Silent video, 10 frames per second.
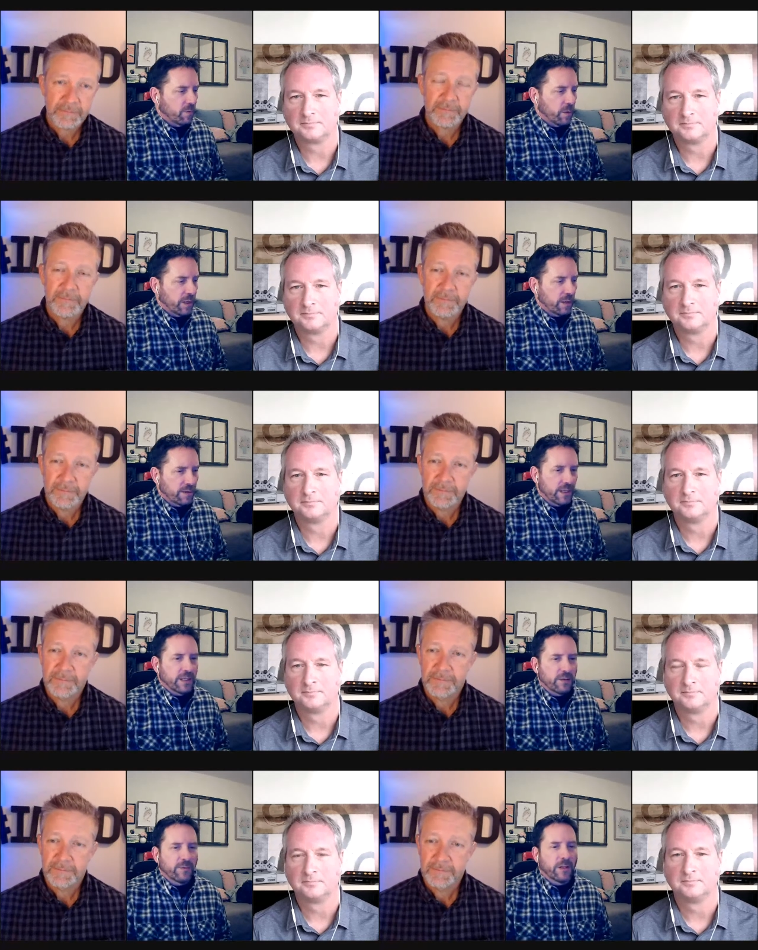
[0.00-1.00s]
Speaker 1: we can
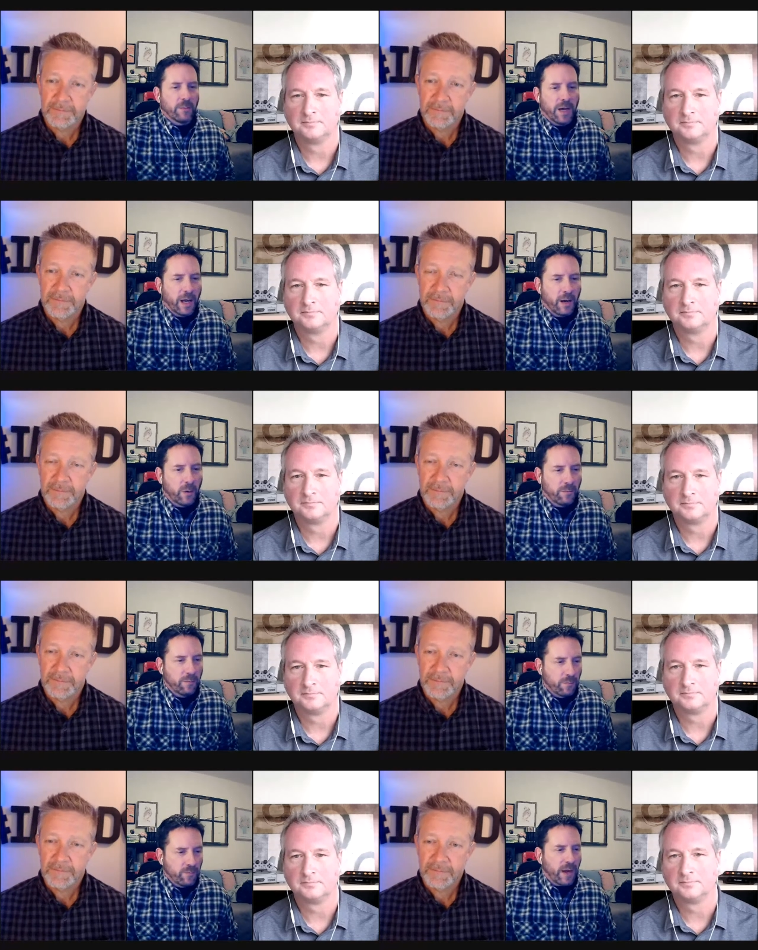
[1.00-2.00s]
think differently about how we
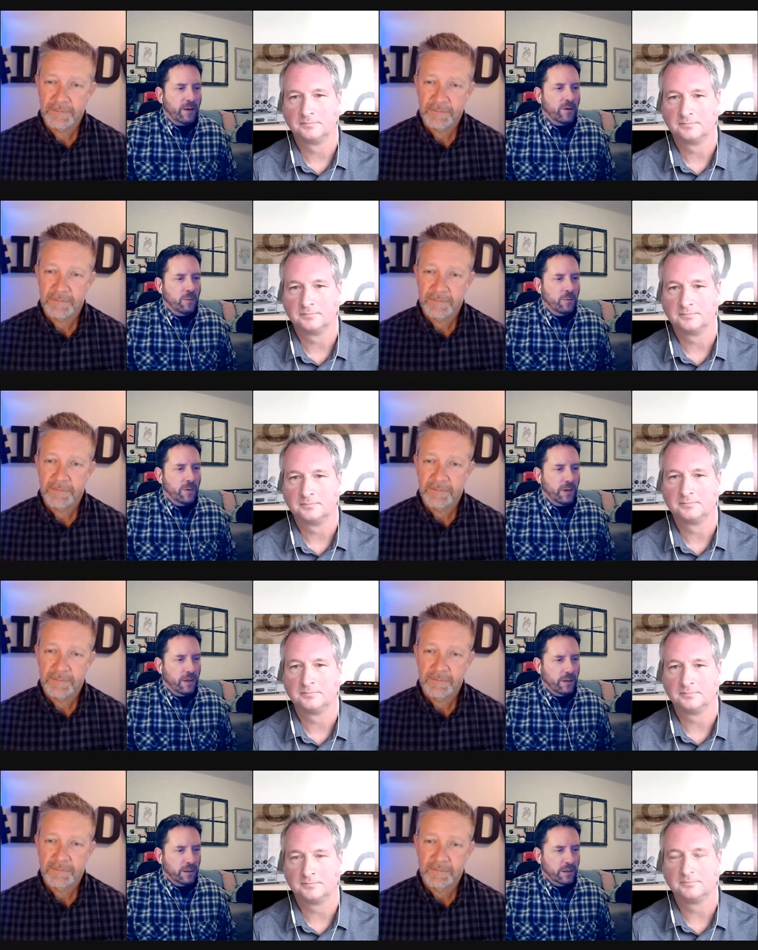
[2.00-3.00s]
value
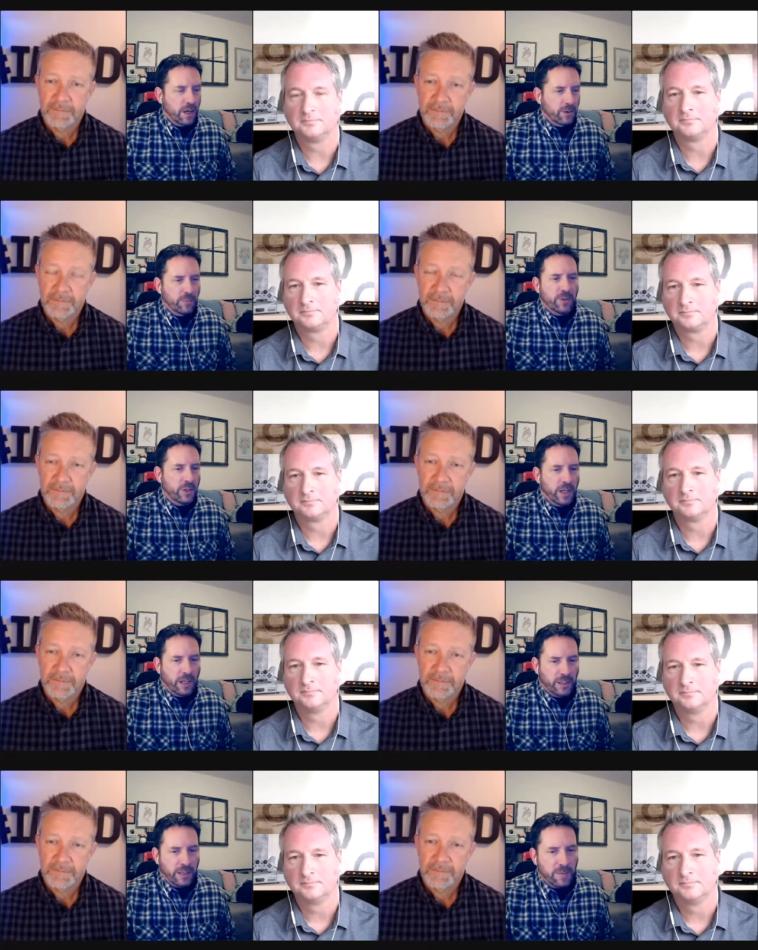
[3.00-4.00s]
the contribution that
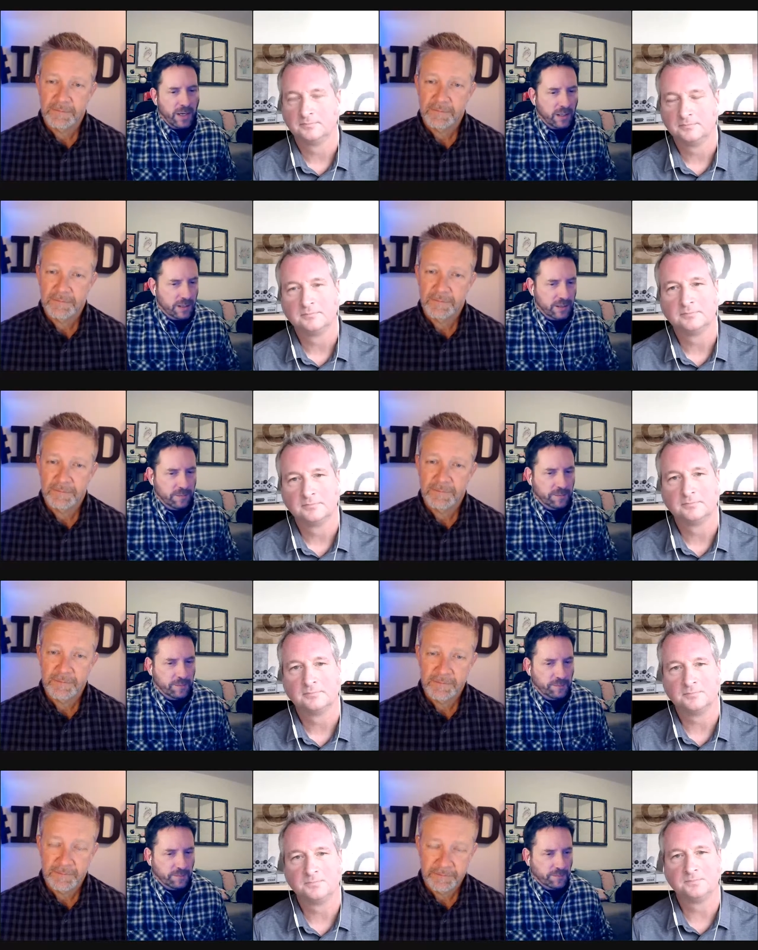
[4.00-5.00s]
L&D makes.
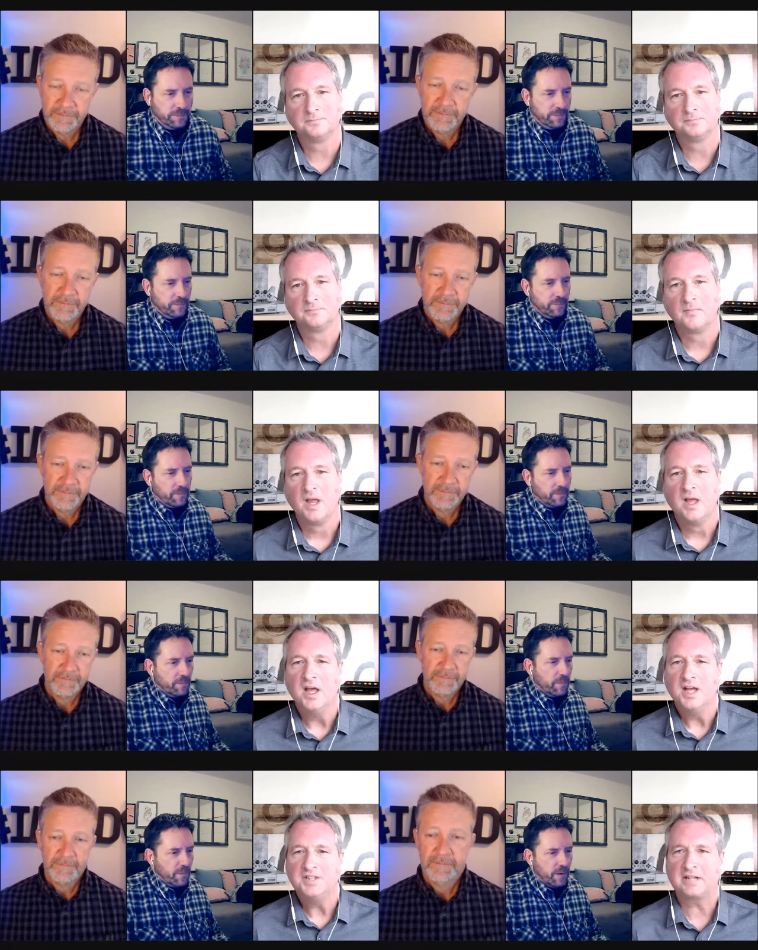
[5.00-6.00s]

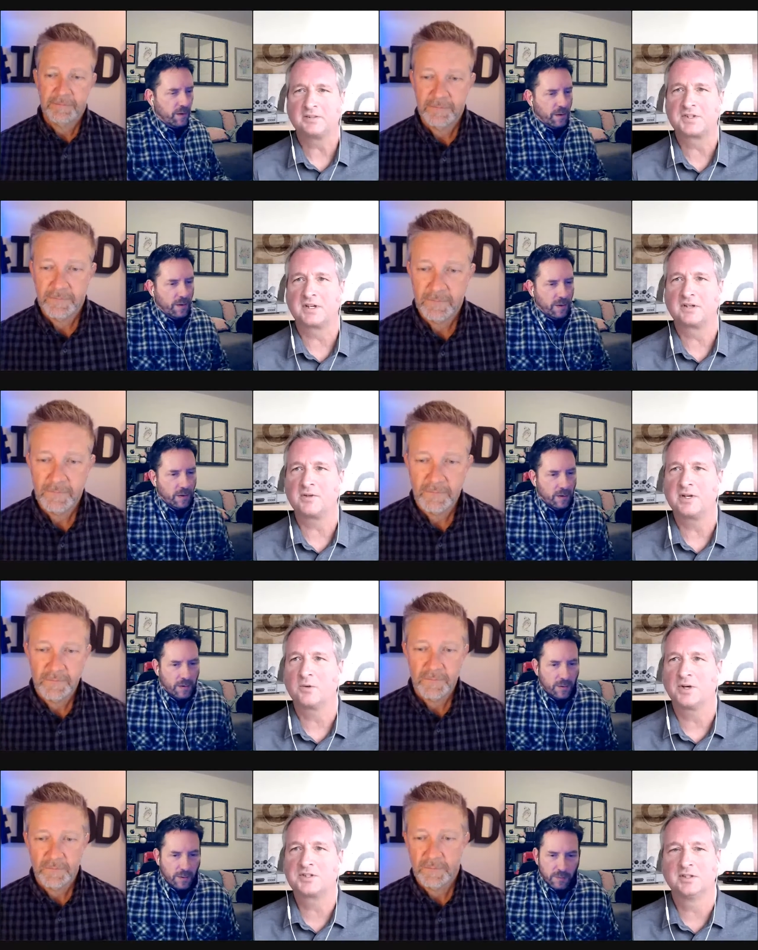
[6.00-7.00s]
Speaker 2: Jacqueline's got a great
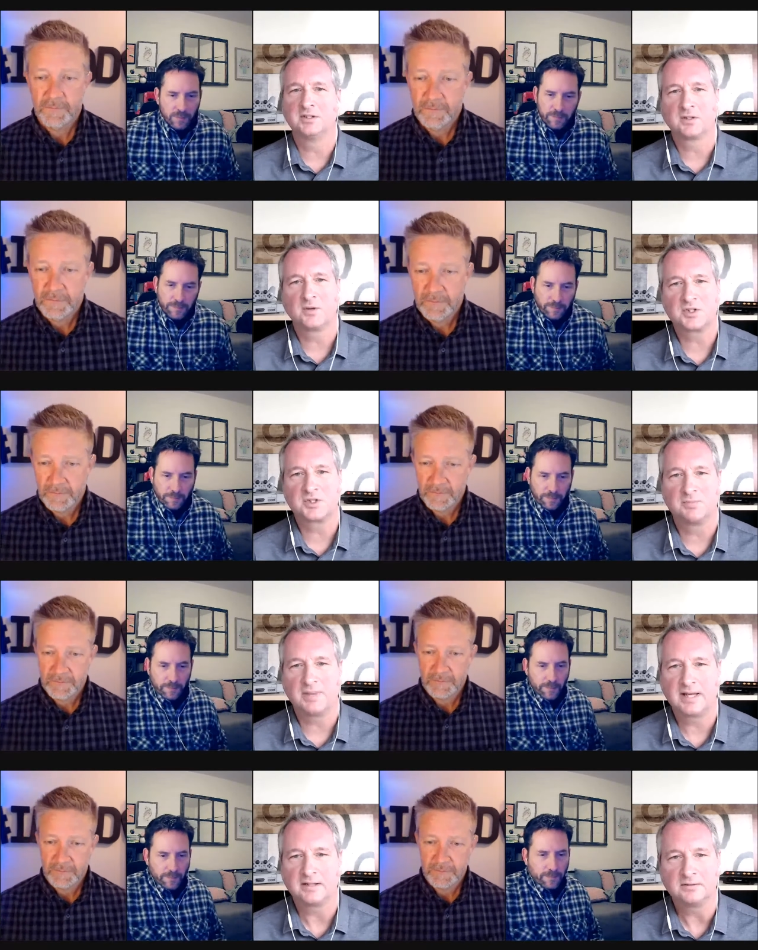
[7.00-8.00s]
question in the question
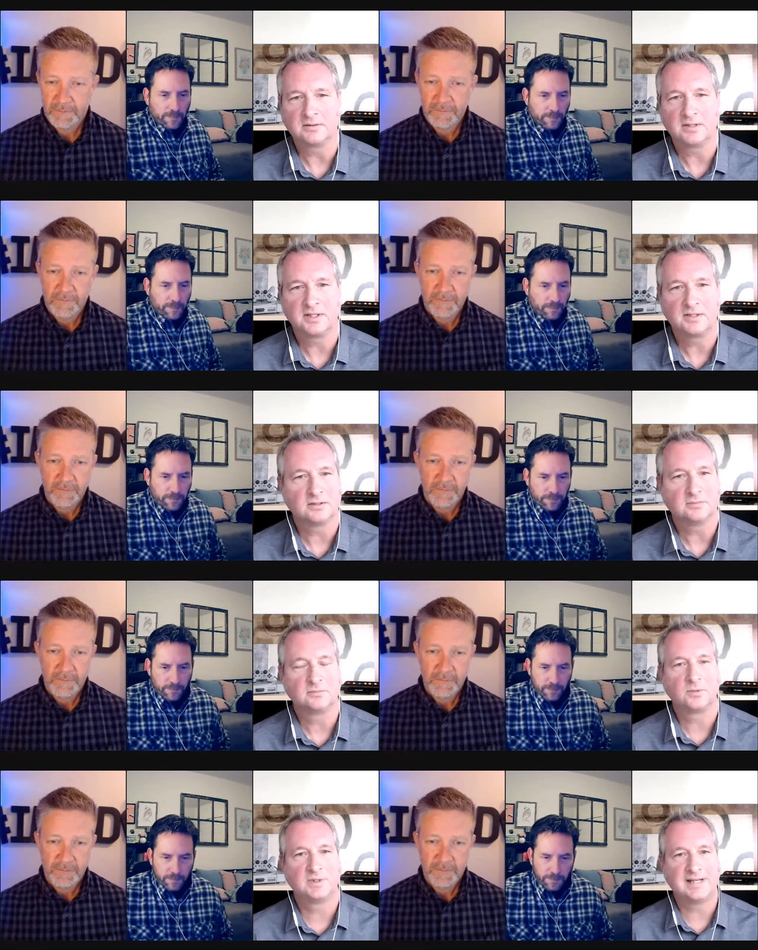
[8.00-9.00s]
panel, you know,
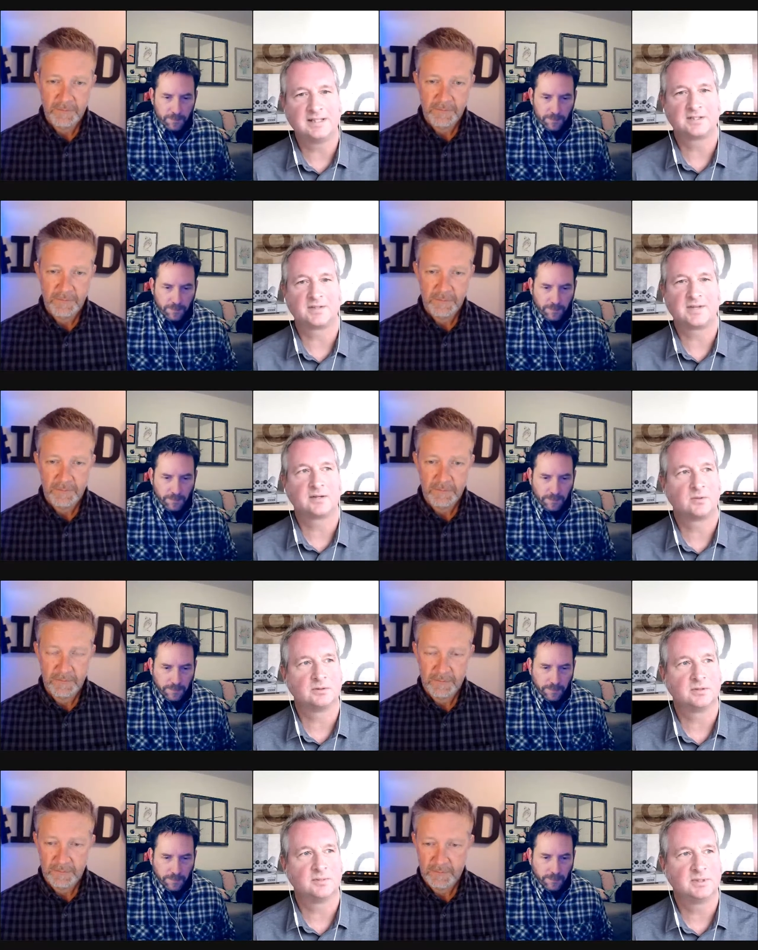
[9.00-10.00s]
relating to that
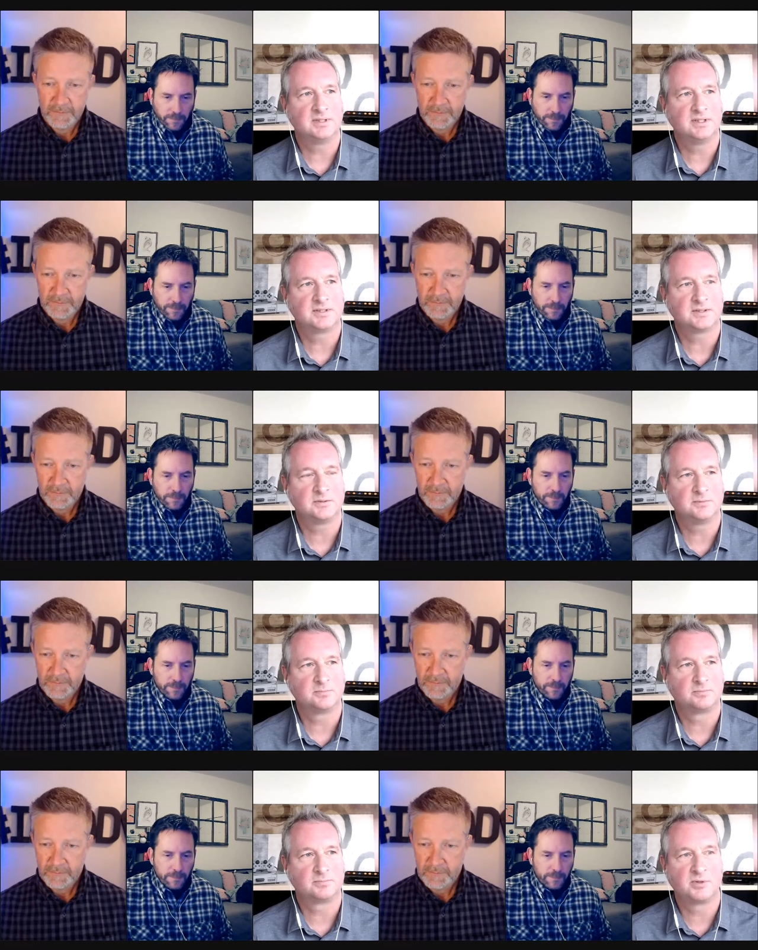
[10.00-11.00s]
whole ability to
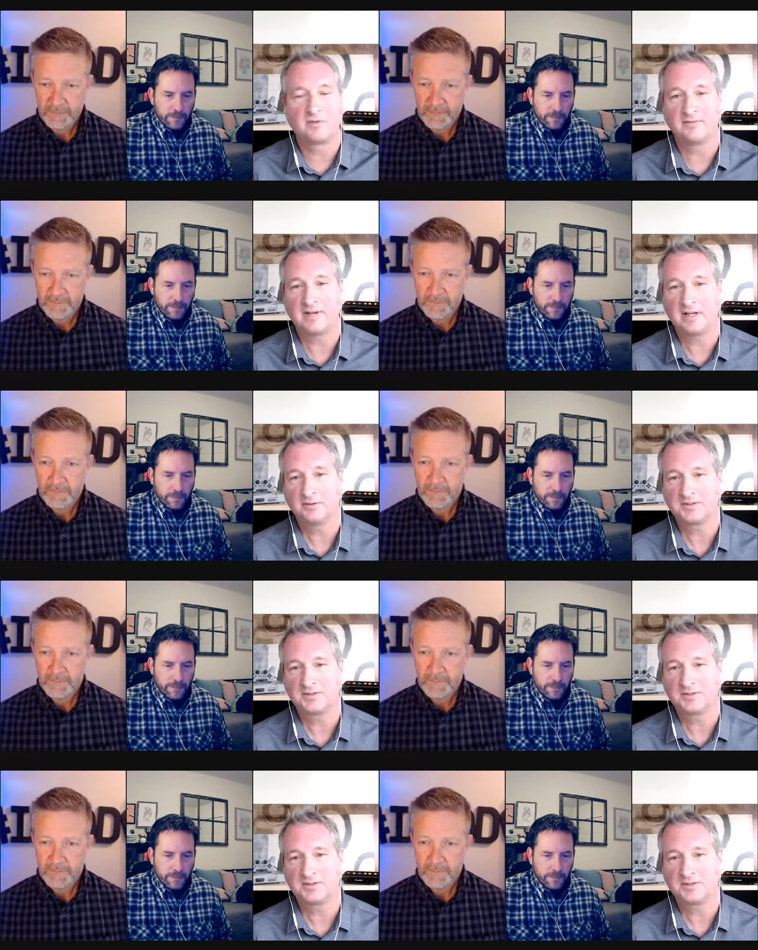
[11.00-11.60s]
prove our value, et